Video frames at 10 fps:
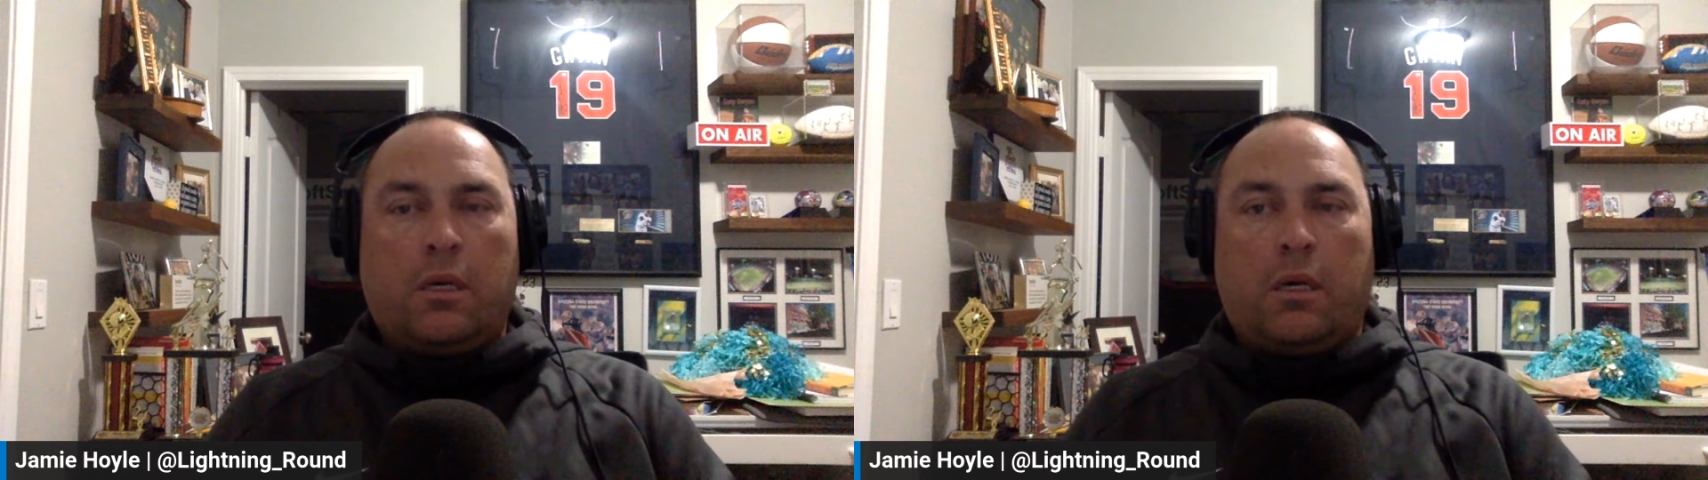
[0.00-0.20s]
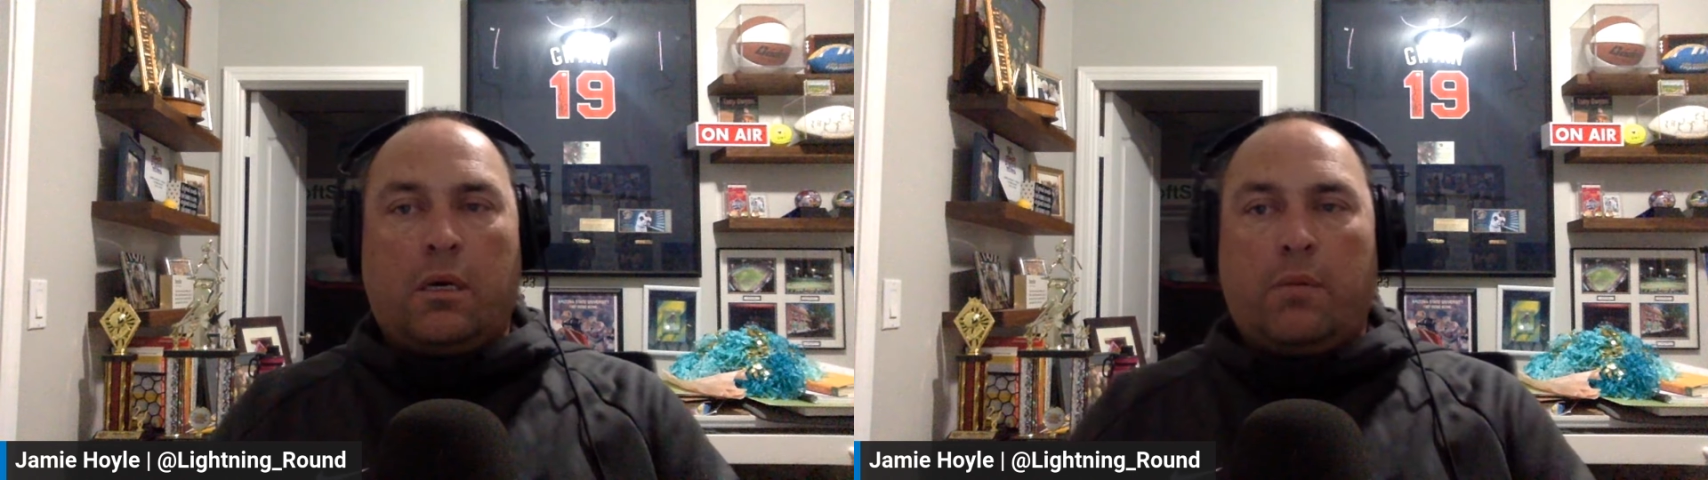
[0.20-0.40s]

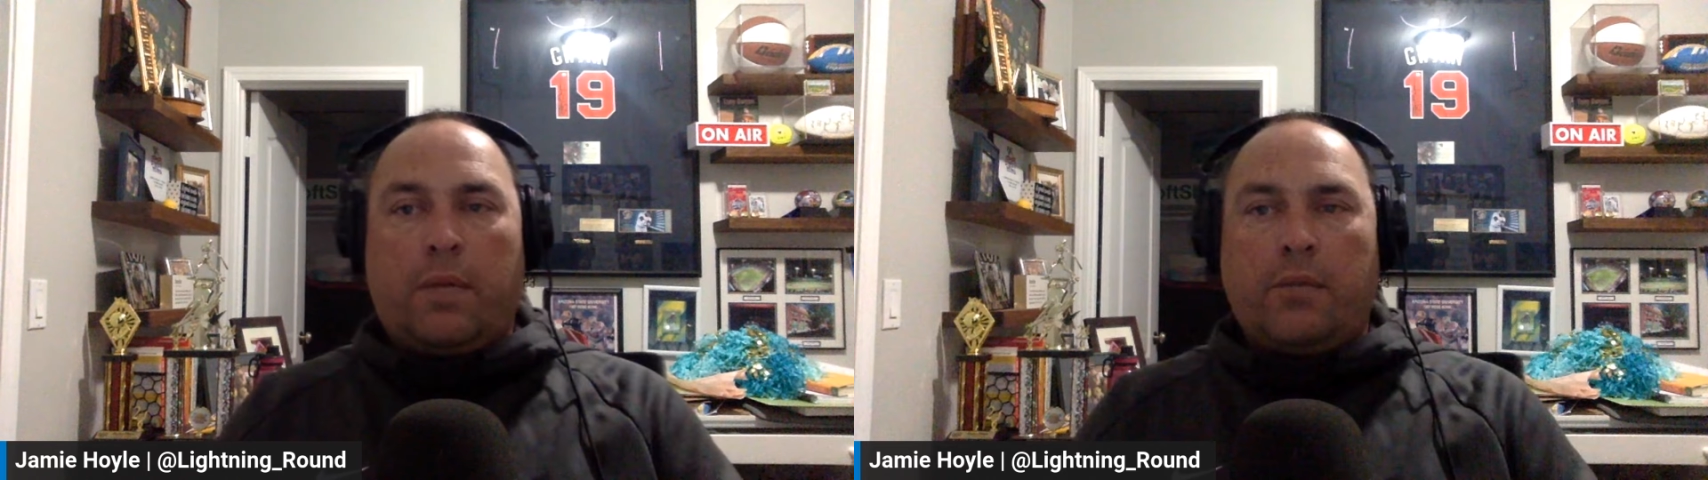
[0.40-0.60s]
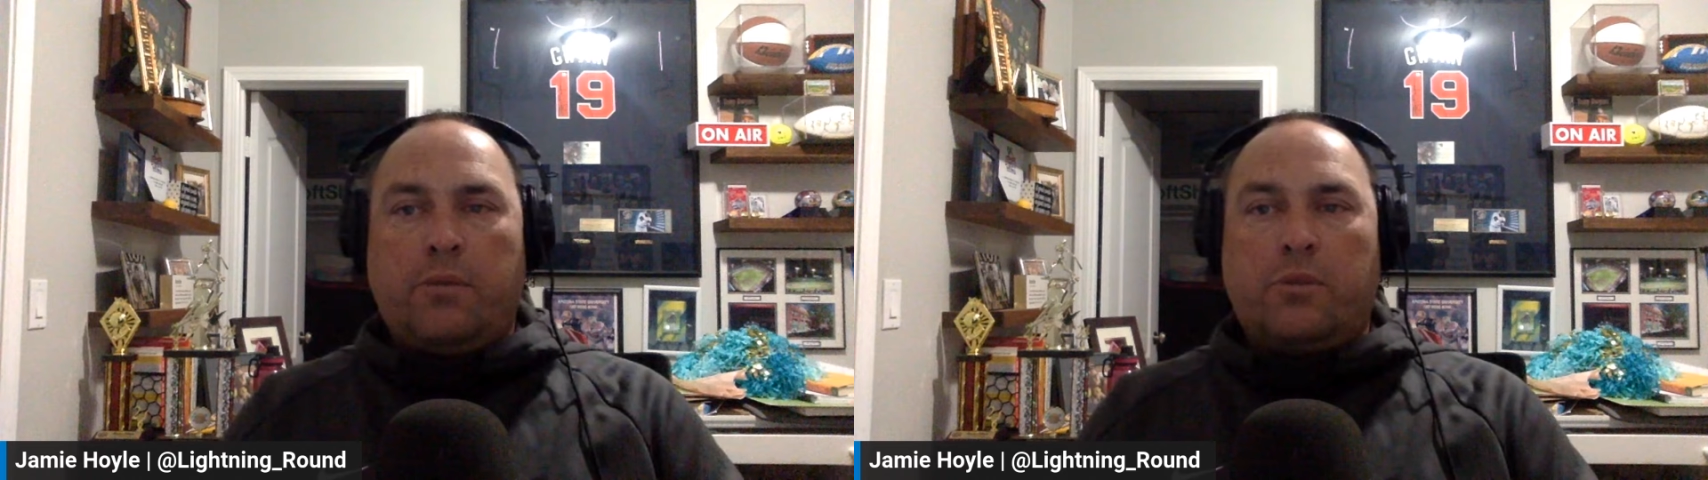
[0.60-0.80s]

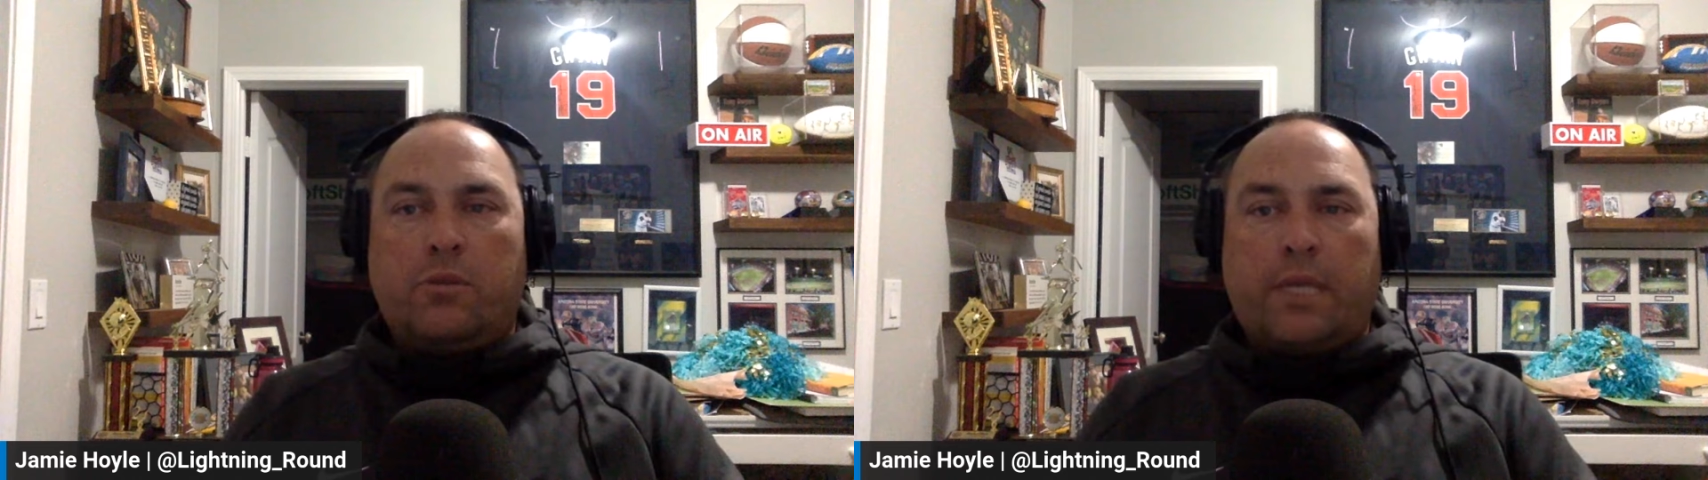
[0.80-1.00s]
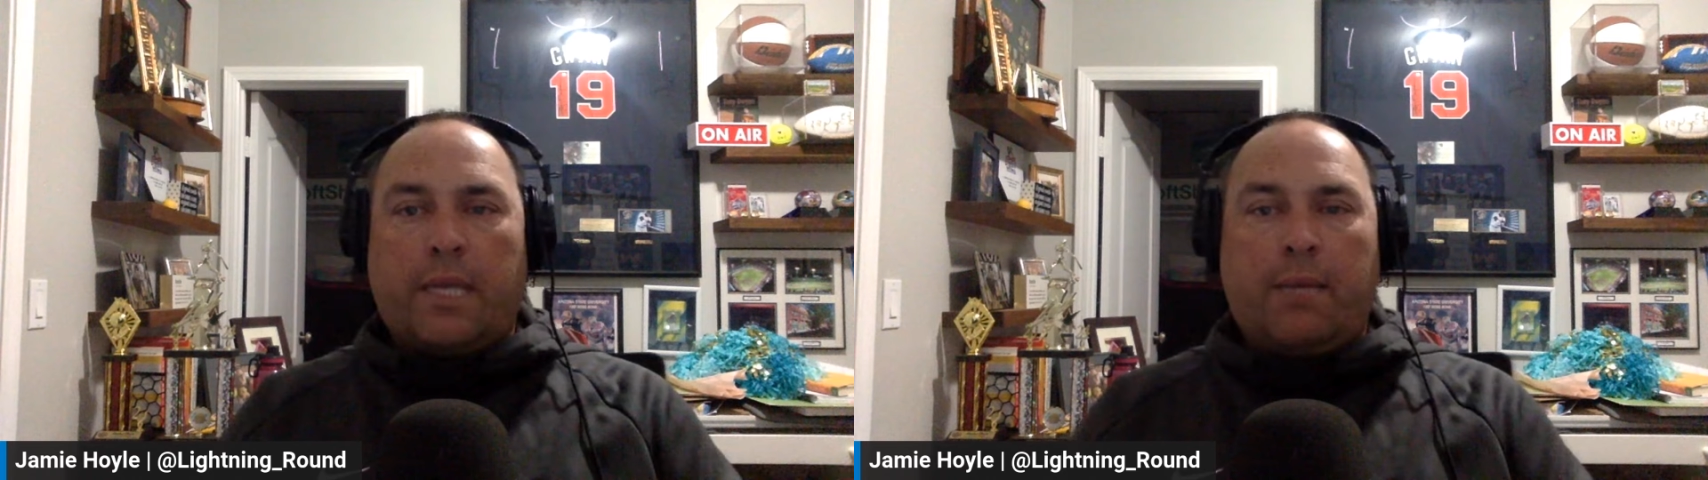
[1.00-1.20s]
And you
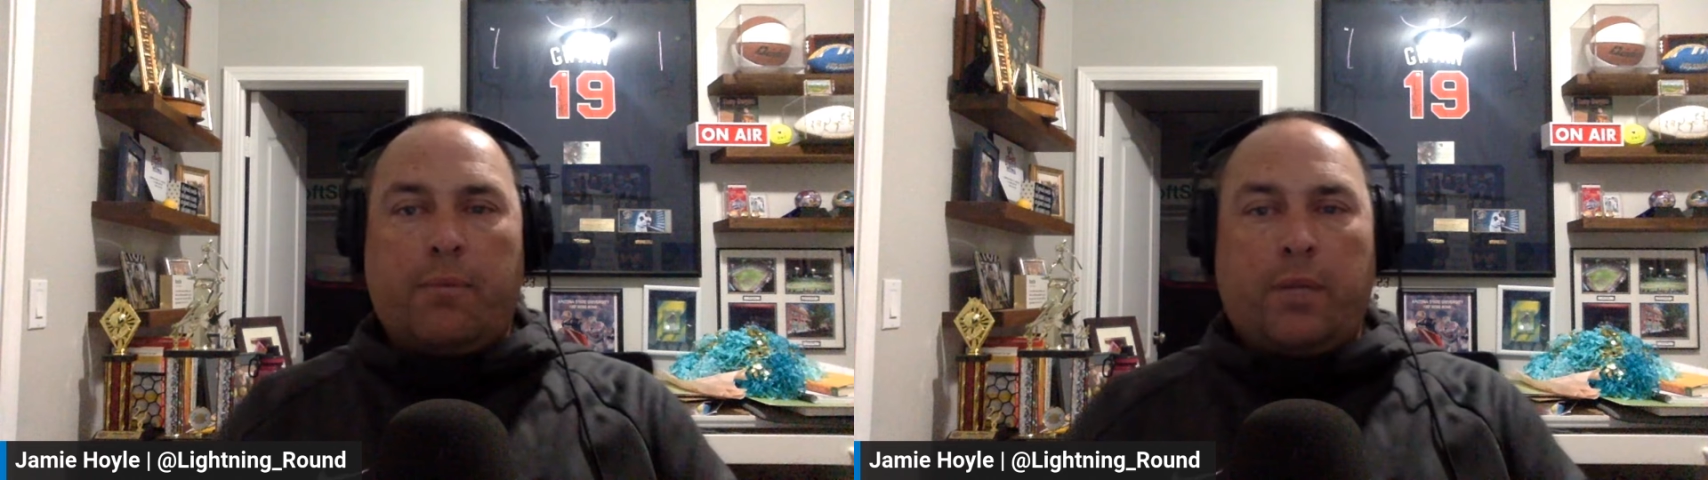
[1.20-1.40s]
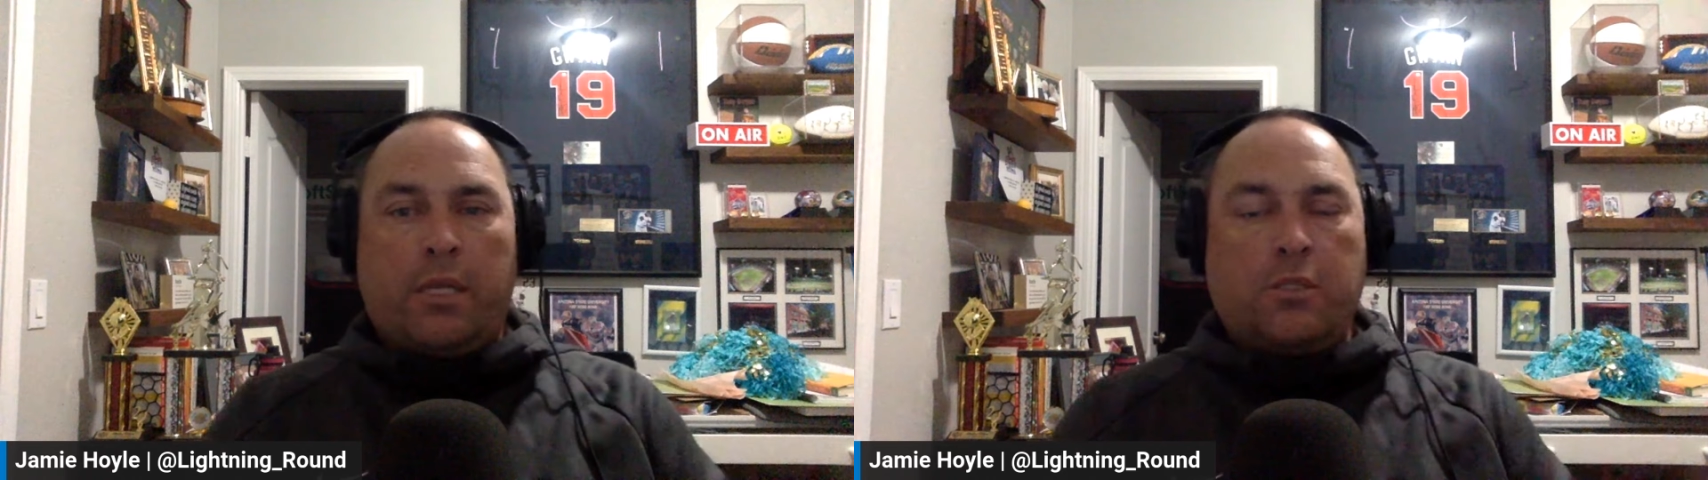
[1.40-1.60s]
certainly can't
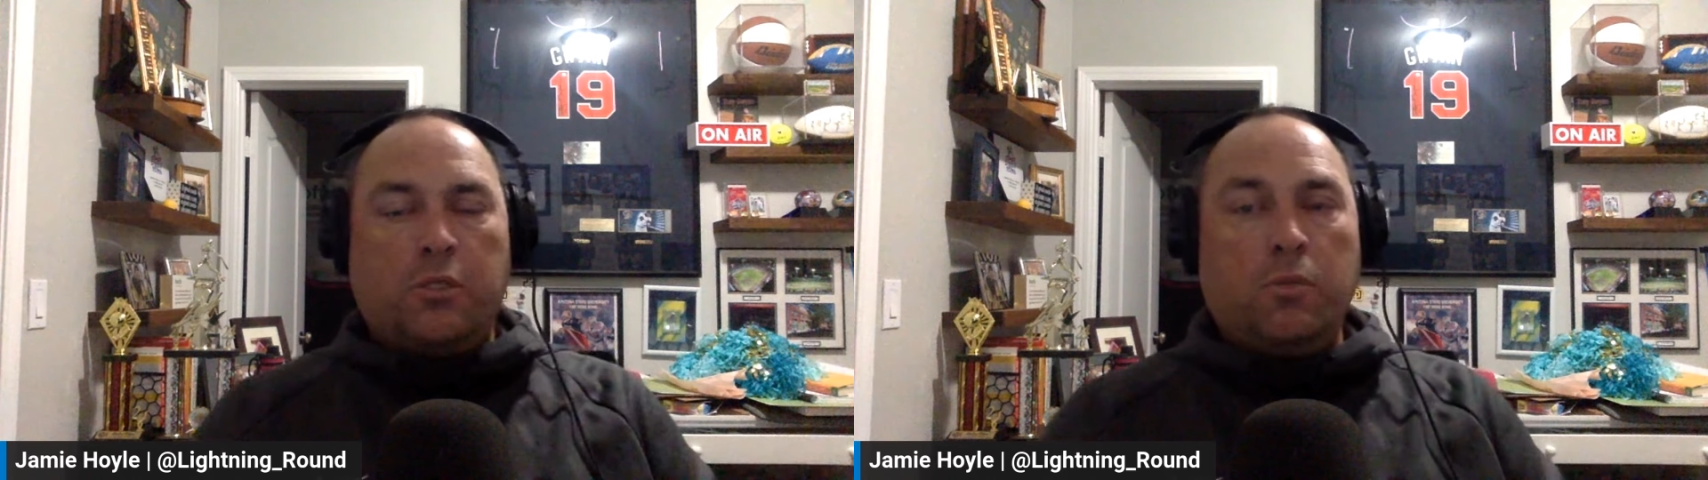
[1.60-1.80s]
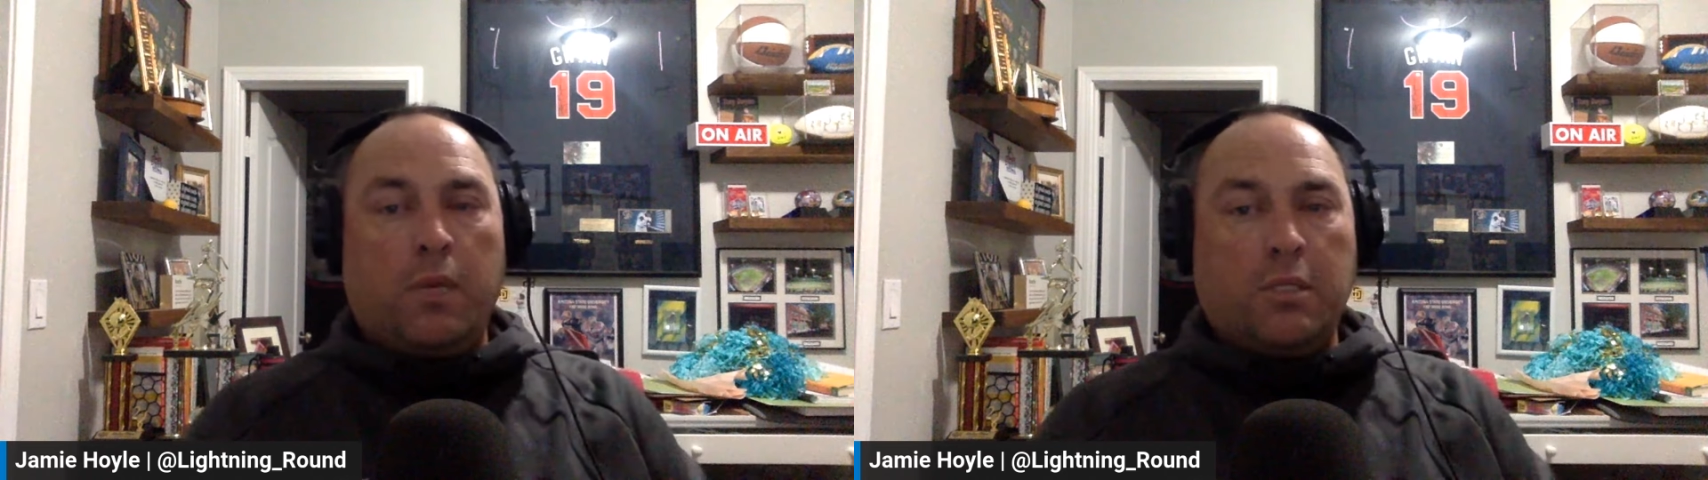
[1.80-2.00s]
play a
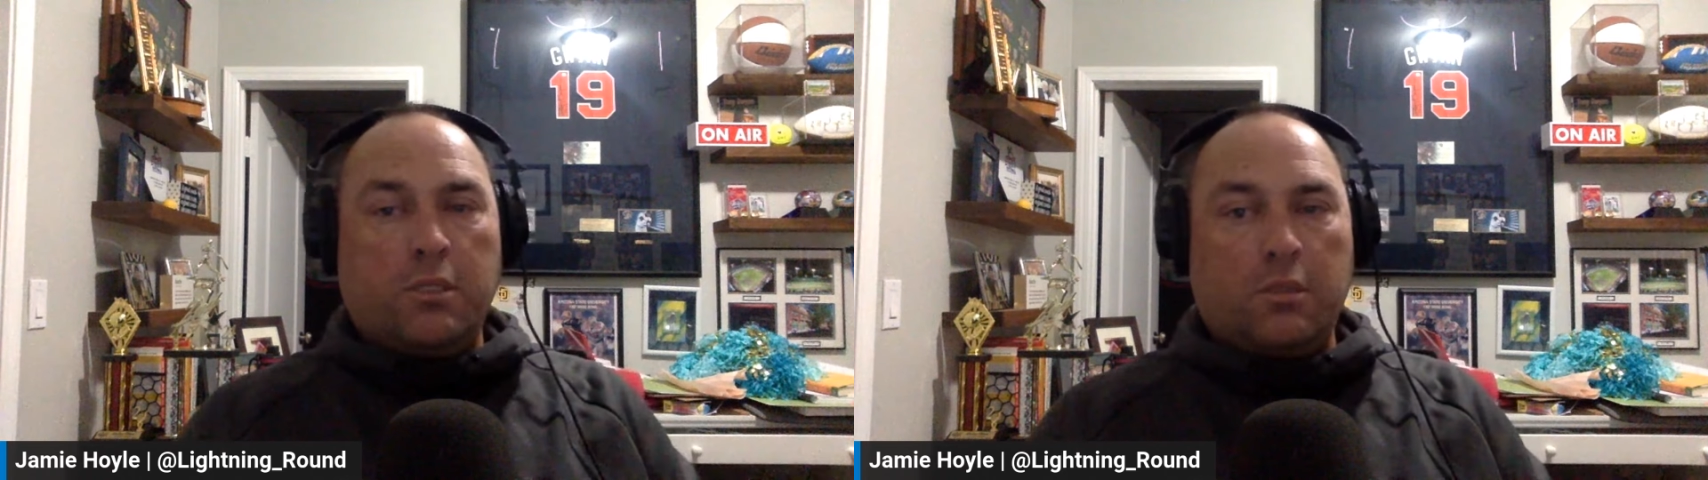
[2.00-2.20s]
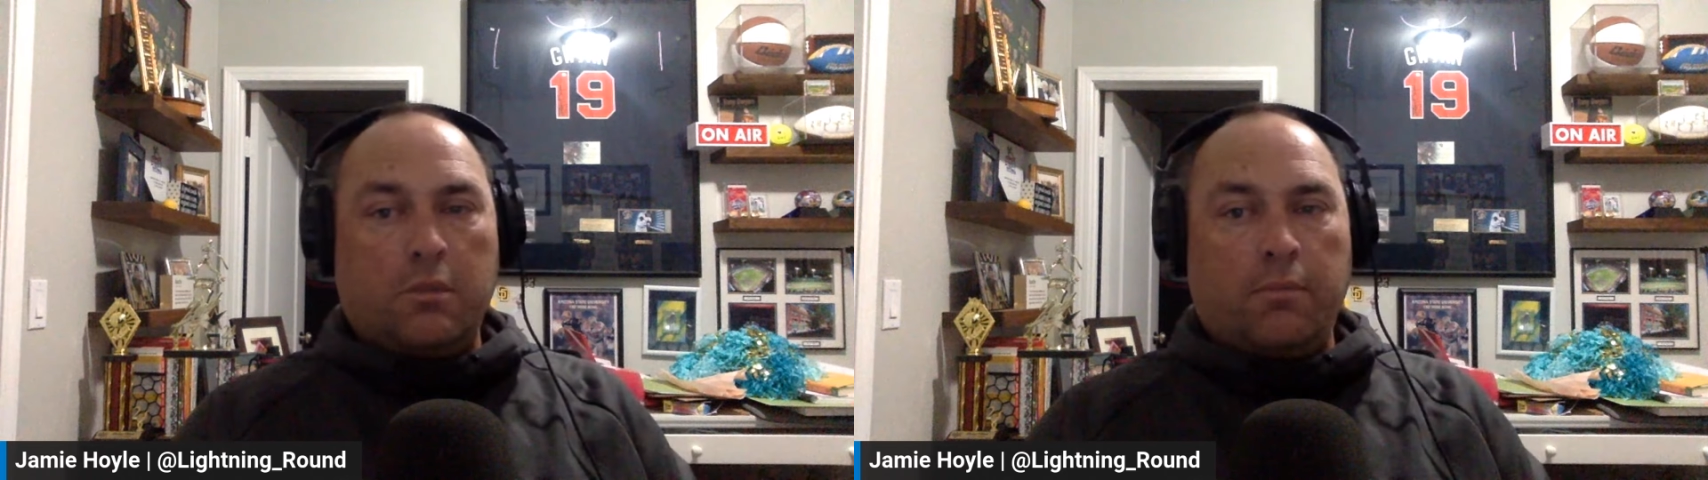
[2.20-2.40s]
too much